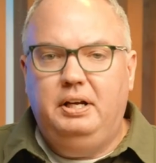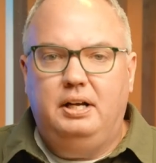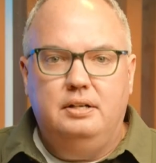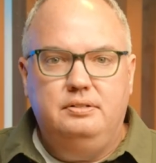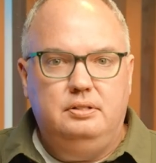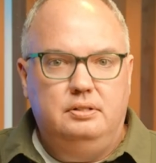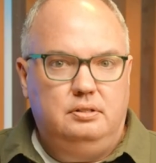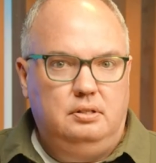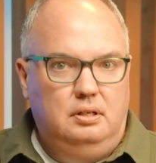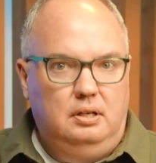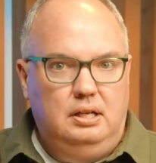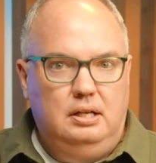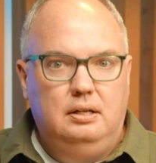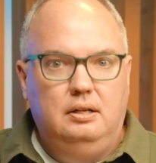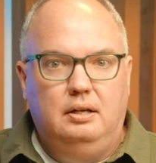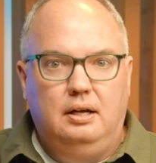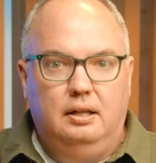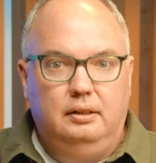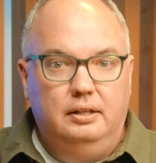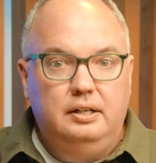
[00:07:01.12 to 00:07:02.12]
because it's an,
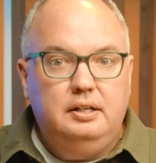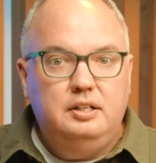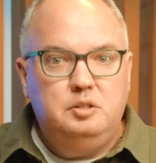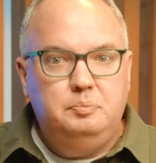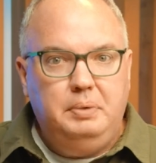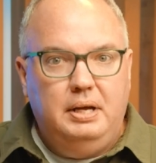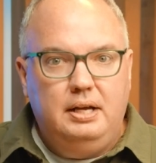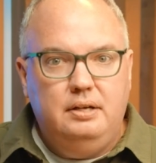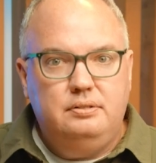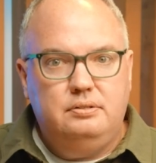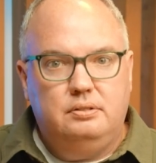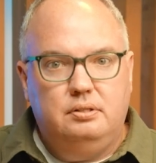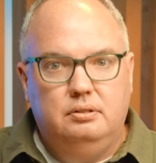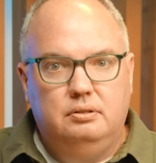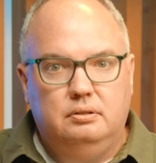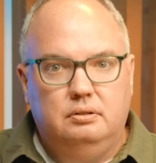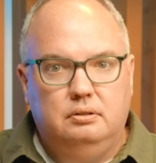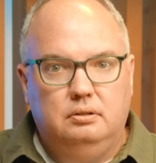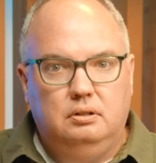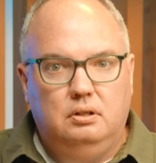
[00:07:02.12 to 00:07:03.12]
a Linux-based
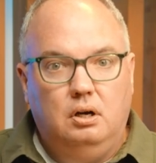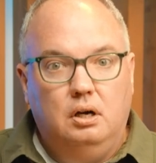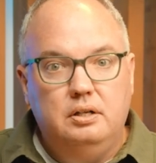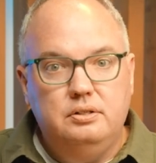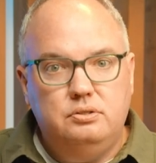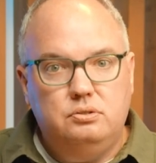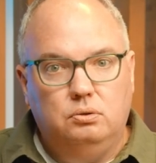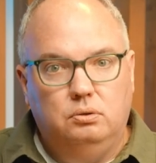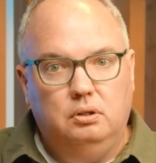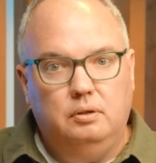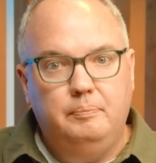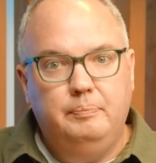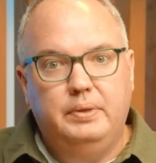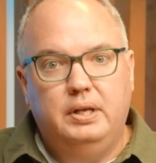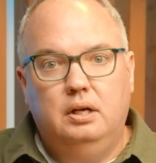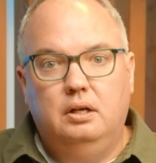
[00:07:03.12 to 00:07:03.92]
console.